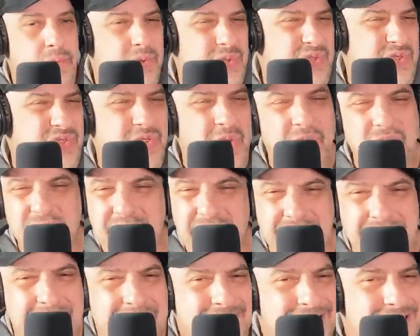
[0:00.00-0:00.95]

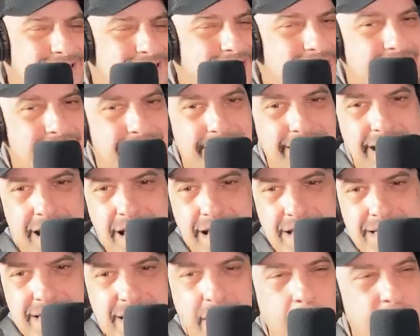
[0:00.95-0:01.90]
serving as uh,
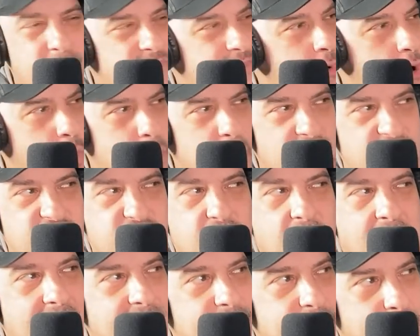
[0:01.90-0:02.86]
some form of
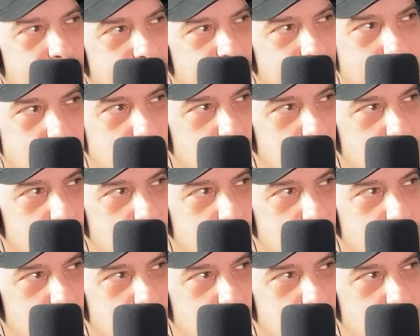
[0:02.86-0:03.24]
driver for